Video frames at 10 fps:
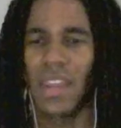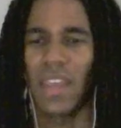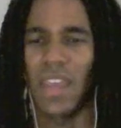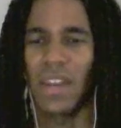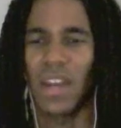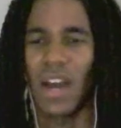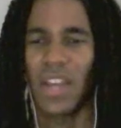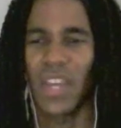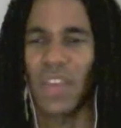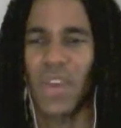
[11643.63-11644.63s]
in
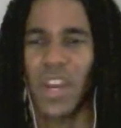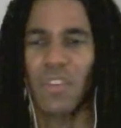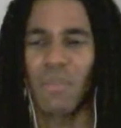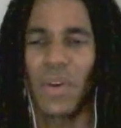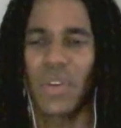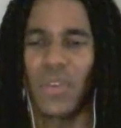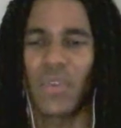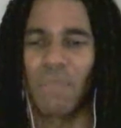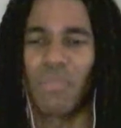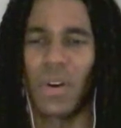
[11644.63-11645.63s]
regular mode, you
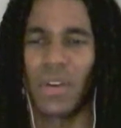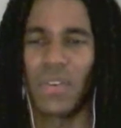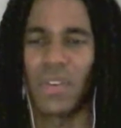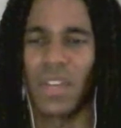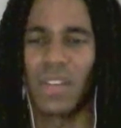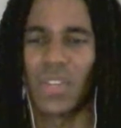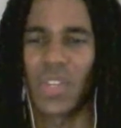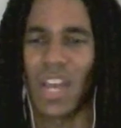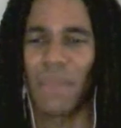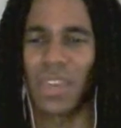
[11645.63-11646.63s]
can
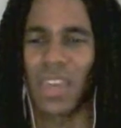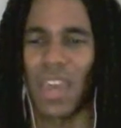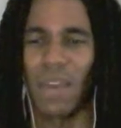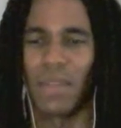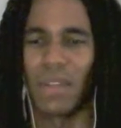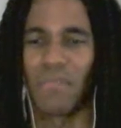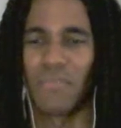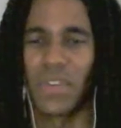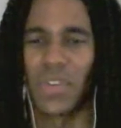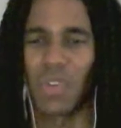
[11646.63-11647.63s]
stop the game and
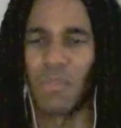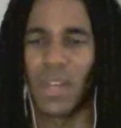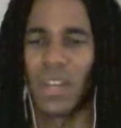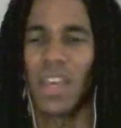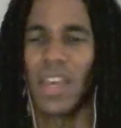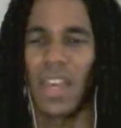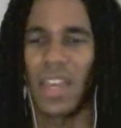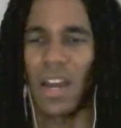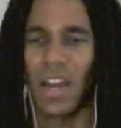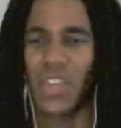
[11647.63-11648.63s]
resume.
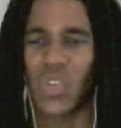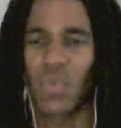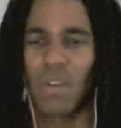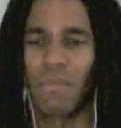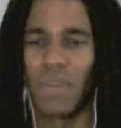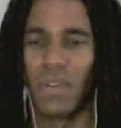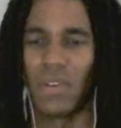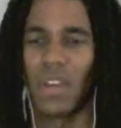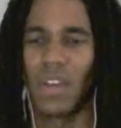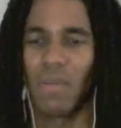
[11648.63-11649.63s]
In high score mode,
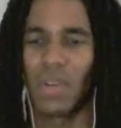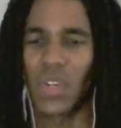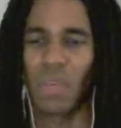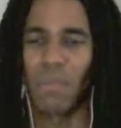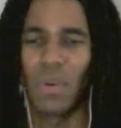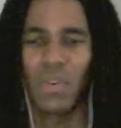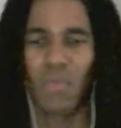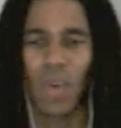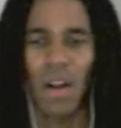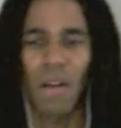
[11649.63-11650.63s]
which is the mode
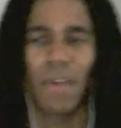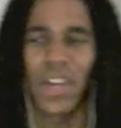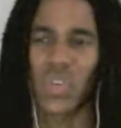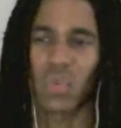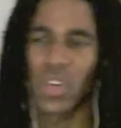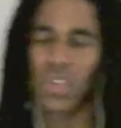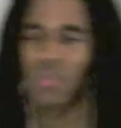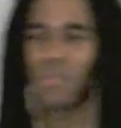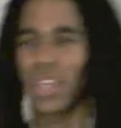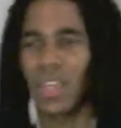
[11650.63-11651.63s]
where my scores
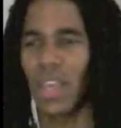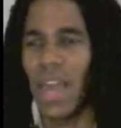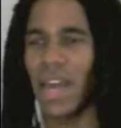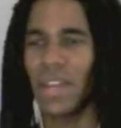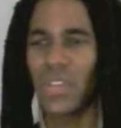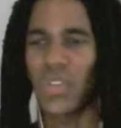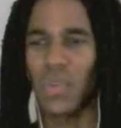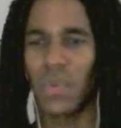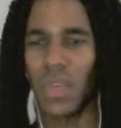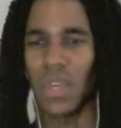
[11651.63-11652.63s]
will be added
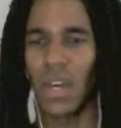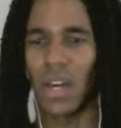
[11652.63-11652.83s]
to the,